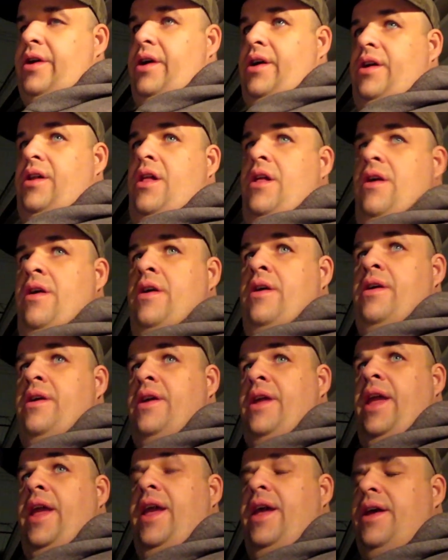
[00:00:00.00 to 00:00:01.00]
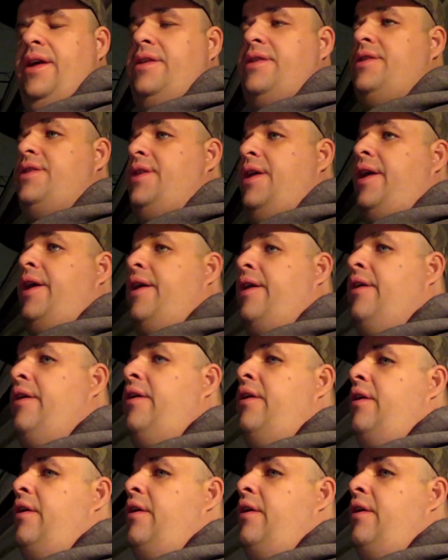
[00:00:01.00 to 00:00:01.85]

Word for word: call and uh,